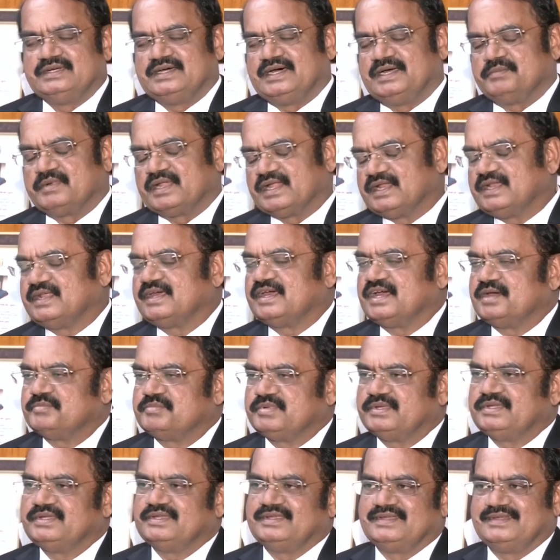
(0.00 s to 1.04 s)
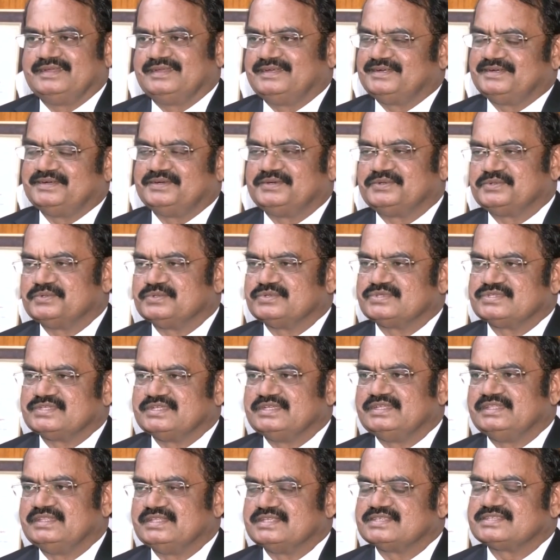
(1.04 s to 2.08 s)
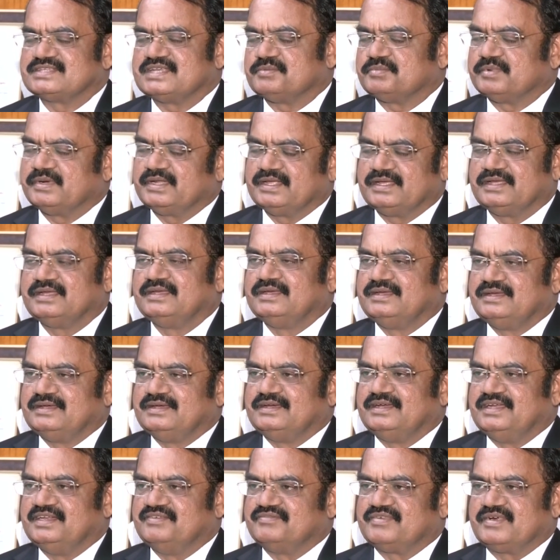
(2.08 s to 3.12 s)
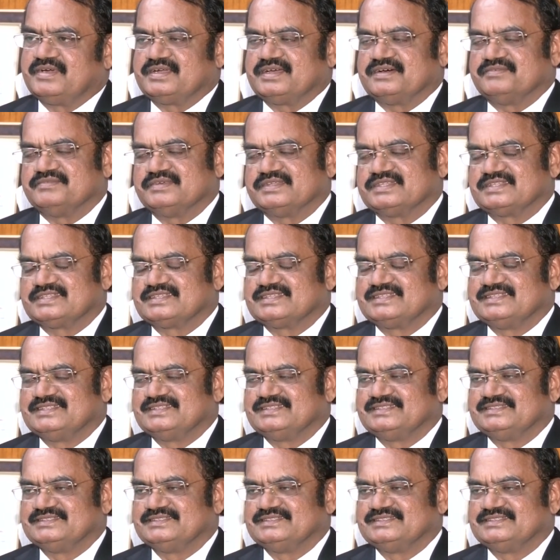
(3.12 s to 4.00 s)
And really happy to see this happening in front of us.